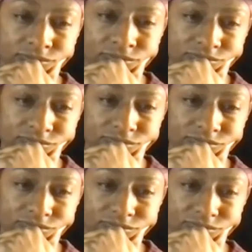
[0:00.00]

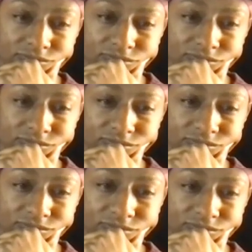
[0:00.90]

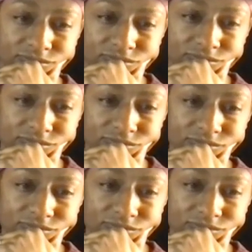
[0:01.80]

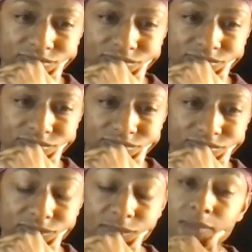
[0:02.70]

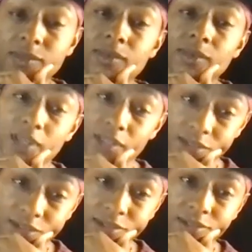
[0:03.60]
(silent)